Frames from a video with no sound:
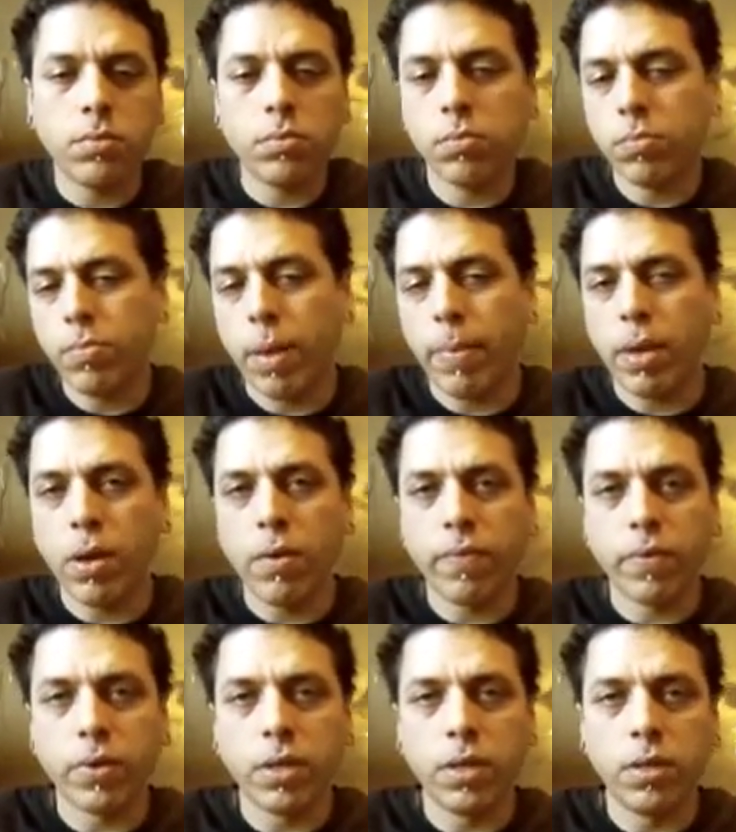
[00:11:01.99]
Maybe
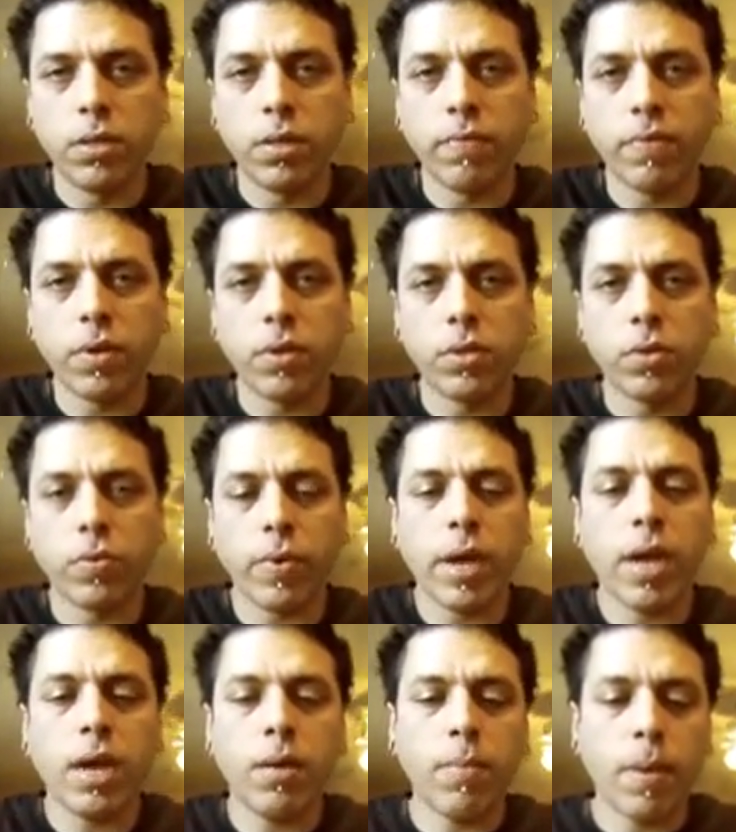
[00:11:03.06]
offered a little difficult
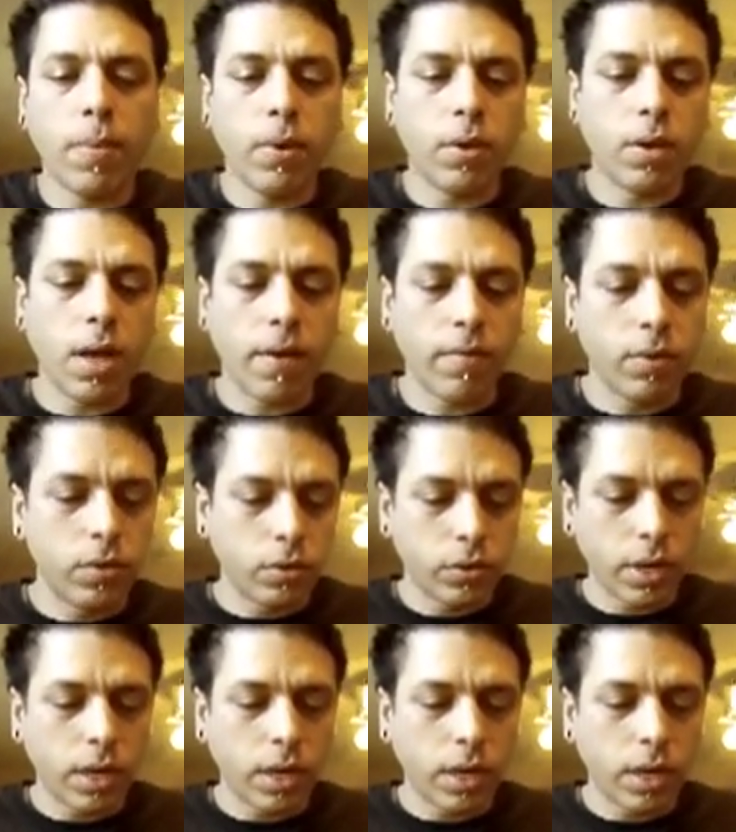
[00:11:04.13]
terrain. Maybe you can have a little